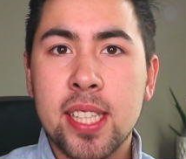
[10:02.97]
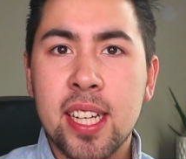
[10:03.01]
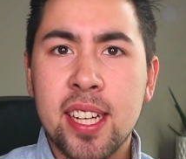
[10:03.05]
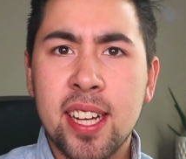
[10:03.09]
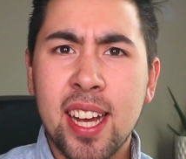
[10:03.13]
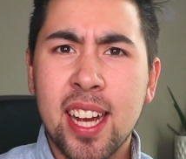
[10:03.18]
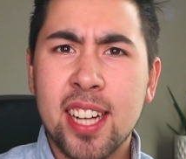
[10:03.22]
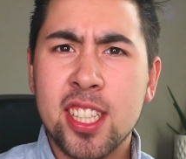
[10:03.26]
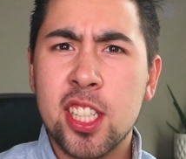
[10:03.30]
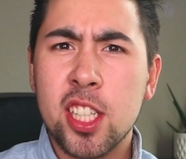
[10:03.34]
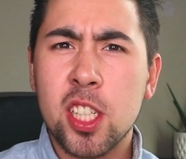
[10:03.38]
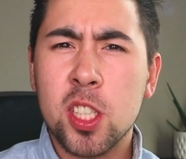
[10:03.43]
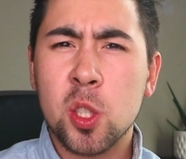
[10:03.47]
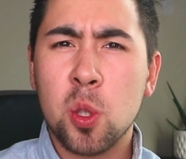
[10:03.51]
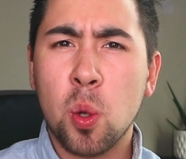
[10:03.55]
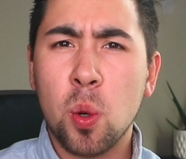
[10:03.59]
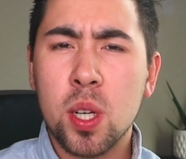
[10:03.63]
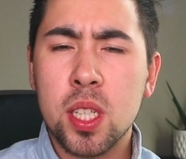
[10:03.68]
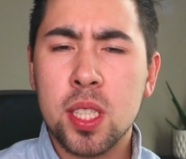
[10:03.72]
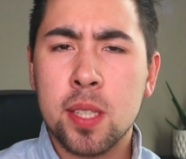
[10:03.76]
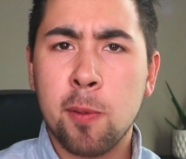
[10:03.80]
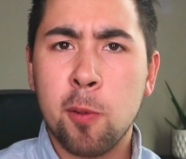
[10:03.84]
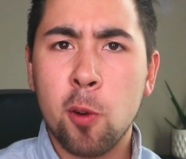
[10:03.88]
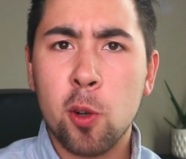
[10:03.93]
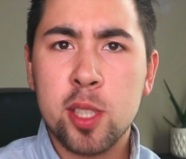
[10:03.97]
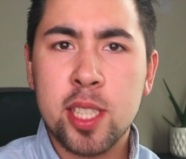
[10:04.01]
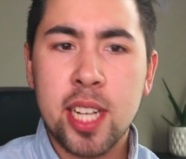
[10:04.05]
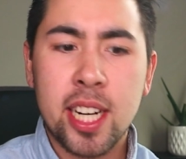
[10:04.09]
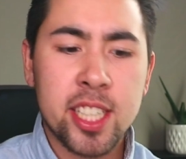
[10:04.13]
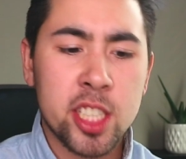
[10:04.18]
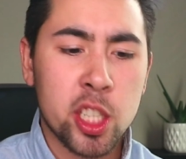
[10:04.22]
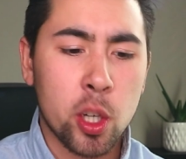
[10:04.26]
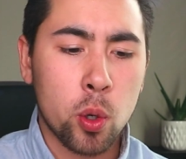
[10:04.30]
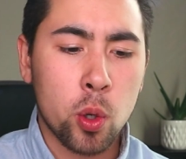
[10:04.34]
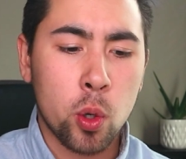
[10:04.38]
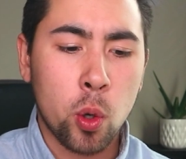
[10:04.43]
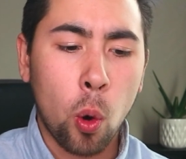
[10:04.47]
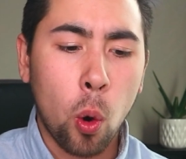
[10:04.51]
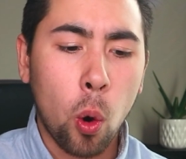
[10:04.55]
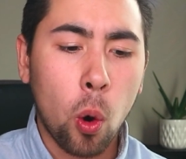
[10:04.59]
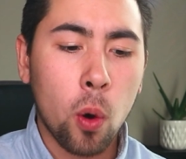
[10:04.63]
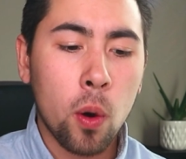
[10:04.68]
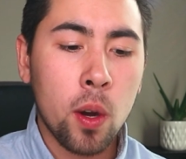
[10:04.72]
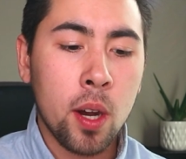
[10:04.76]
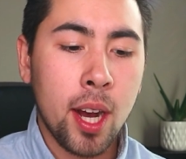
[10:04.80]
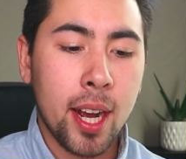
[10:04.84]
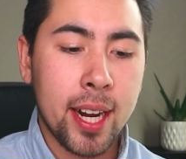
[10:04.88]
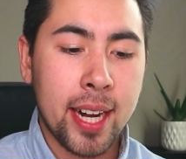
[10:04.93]
He actually just scored his first NHL
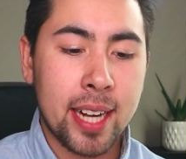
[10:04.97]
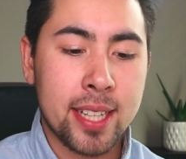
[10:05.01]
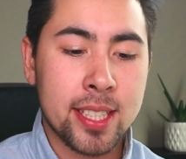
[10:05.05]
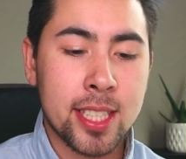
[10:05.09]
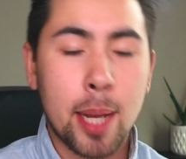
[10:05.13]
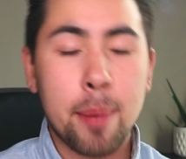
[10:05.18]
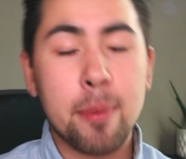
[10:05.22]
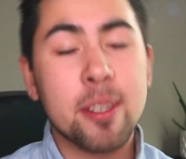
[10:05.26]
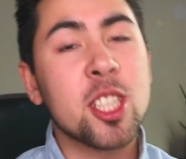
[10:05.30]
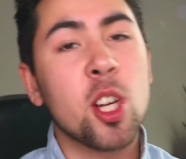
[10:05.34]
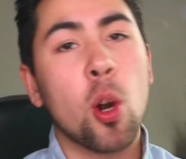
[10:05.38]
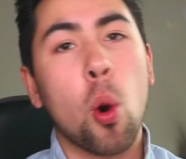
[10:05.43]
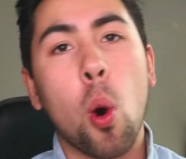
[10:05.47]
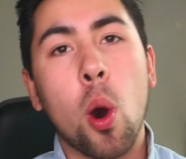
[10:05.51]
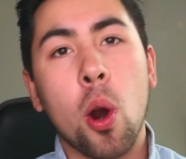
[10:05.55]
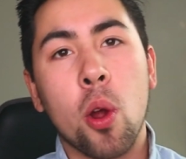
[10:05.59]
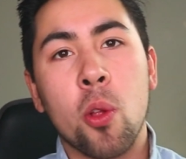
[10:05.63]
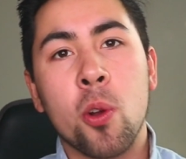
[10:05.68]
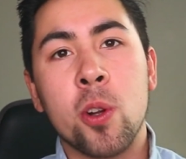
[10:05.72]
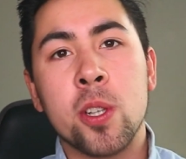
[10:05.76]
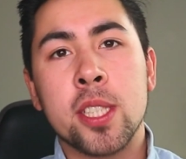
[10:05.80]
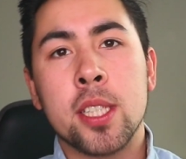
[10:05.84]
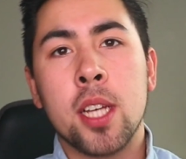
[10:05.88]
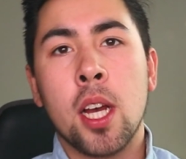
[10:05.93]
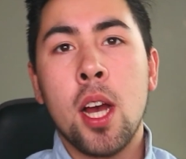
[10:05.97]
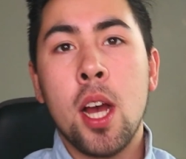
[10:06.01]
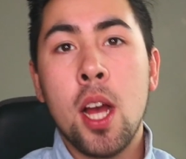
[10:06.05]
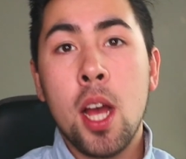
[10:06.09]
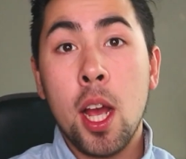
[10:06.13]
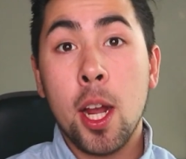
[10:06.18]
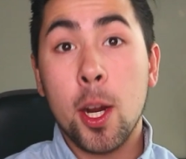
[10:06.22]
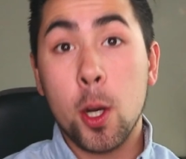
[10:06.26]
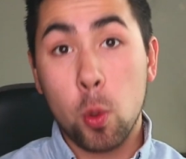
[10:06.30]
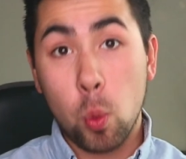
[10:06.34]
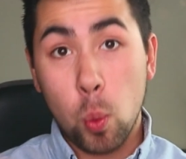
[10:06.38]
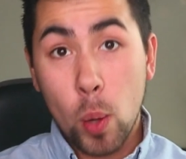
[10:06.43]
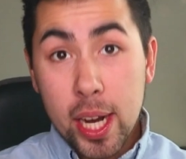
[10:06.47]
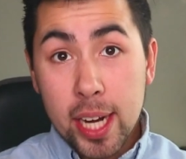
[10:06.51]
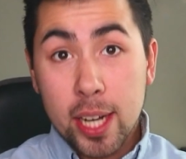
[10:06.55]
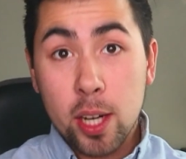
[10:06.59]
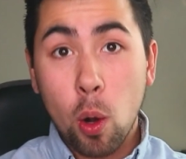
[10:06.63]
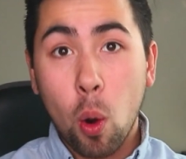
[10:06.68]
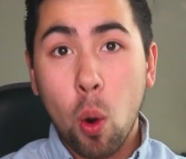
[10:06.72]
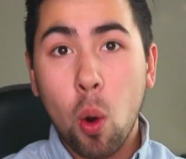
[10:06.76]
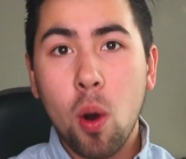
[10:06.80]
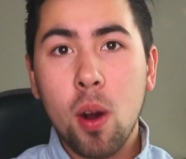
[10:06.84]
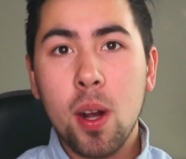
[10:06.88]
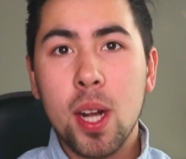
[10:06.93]
goal against Edmonton Oilers. Great
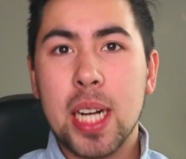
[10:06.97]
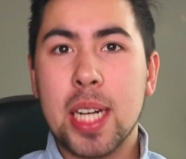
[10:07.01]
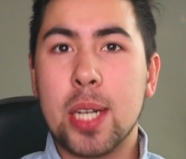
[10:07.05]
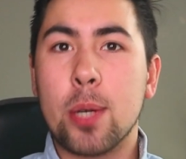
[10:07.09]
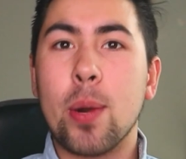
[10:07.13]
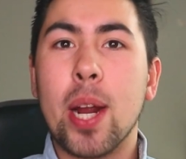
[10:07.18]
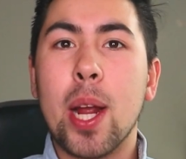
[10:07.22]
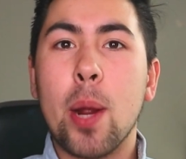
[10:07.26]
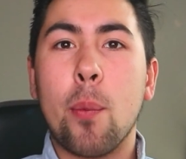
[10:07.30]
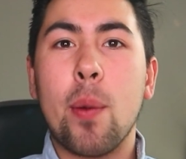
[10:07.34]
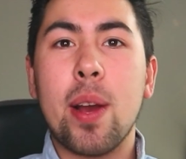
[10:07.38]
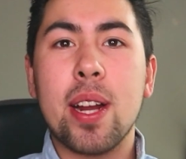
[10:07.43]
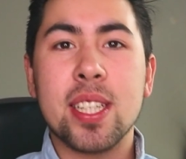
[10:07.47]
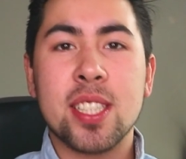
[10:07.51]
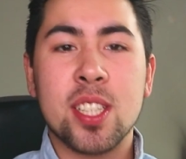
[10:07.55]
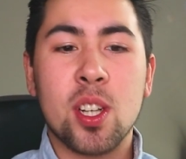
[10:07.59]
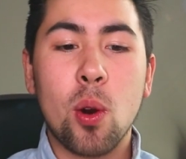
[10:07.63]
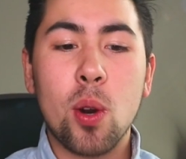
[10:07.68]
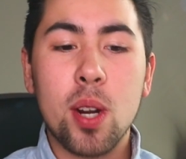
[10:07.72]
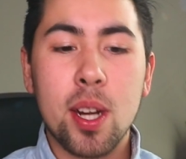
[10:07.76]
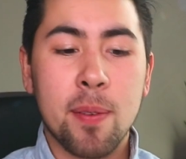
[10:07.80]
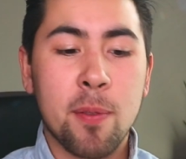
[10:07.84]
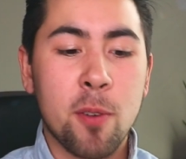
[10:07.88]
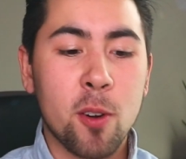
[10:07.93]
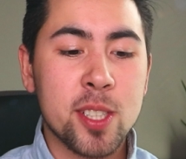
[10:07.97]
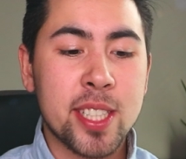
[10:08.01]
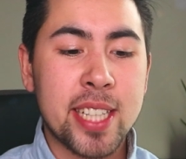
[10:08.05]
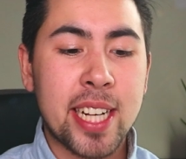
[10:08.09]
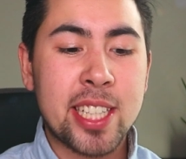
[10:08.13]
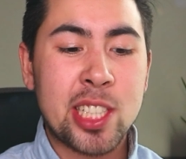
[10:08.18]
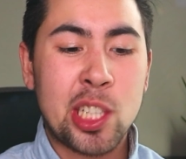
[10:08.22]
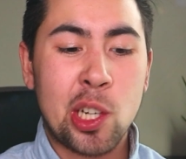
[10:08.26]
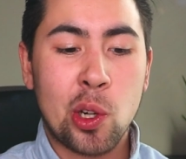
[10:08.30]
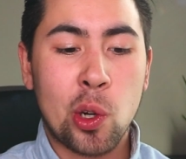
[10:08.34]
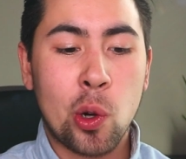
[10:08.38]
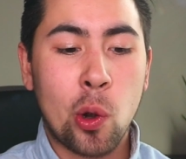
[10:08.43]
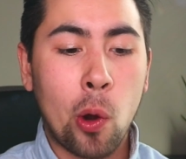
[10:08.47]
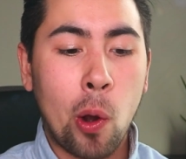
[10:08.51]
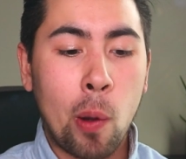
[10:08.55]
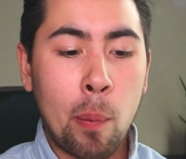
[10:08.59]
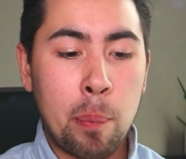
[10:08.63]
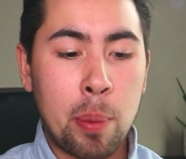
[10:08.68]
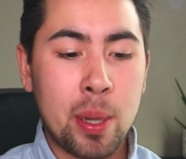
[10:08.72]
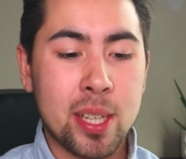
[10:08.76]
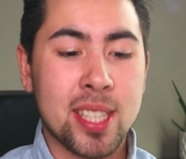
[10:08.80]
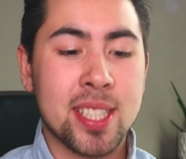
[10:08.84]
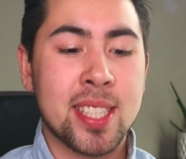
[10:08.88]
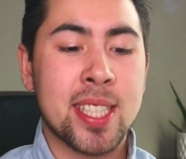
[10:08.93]
goal, great way to score your first NHL goal,
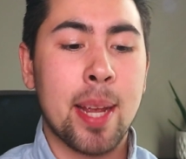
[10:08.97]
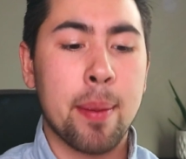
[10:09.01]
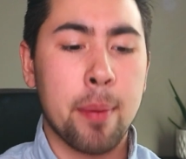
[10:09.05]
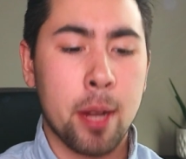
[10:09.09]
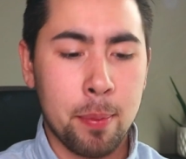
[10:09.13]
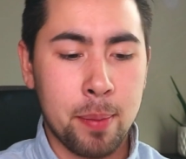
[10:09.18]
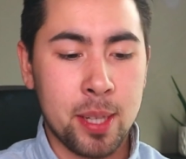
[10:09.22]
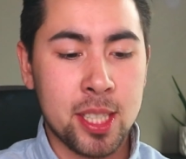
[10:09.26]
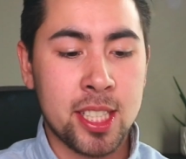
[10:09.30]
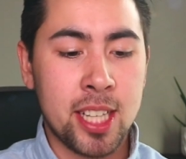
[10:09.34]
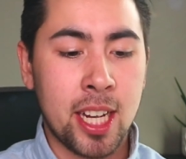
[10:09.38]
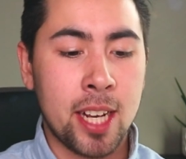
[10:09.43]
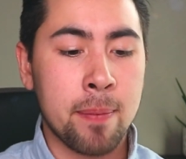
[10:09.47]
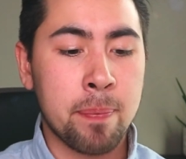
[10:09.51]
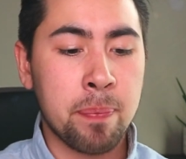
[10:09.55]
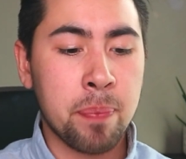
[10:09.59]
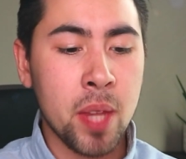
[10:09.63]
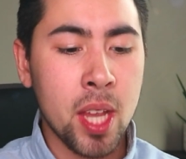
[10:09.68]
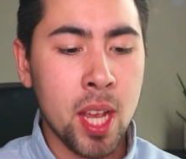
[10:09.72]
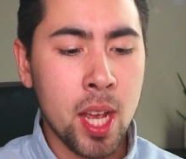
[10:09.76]
but the same can be said.